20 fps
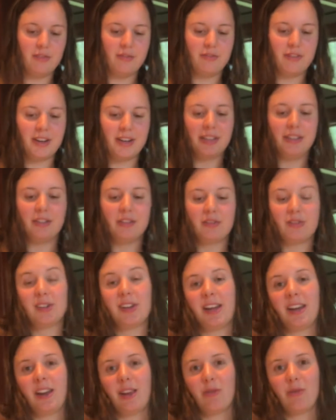fun
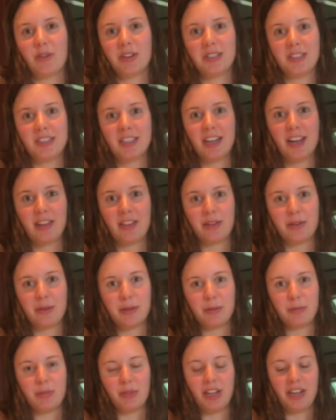creating one together
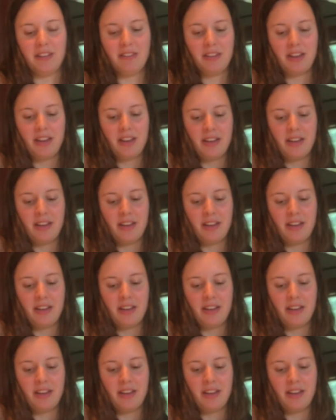with me.